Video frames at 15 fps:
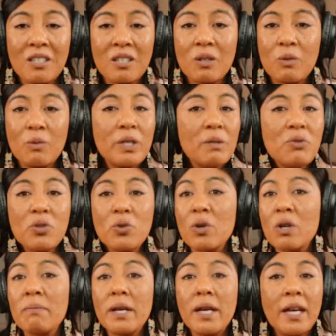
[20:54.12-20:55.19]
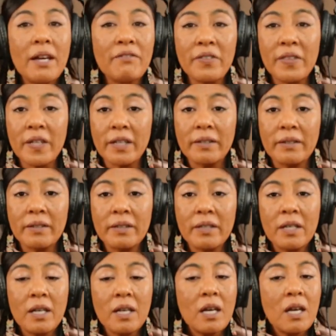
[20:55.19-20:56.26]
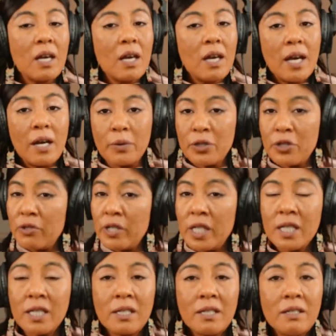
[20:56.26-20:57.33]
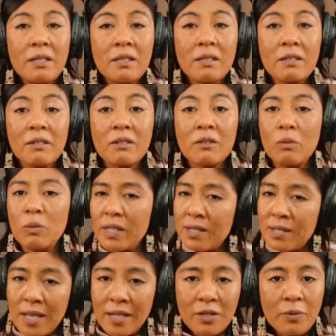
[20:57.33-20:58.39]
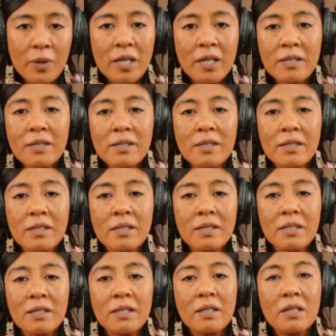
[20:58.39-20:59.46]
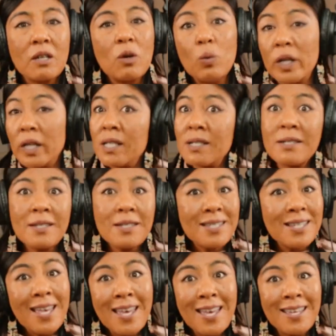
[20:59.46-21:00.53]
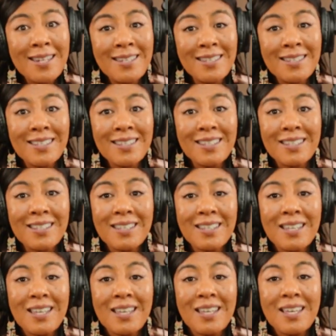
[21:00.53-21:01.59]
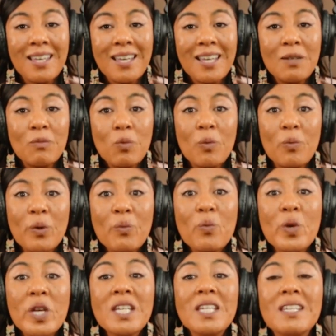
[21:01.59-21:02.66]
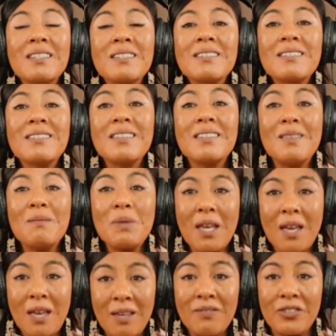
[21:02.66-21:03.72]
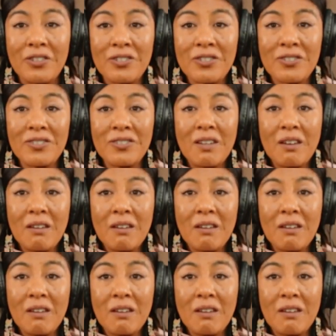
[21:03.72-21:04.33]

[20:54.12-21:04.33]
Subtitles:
We absorb everything: how we're treated, what's said to us, what isn't said, and what we witness in the behaviors of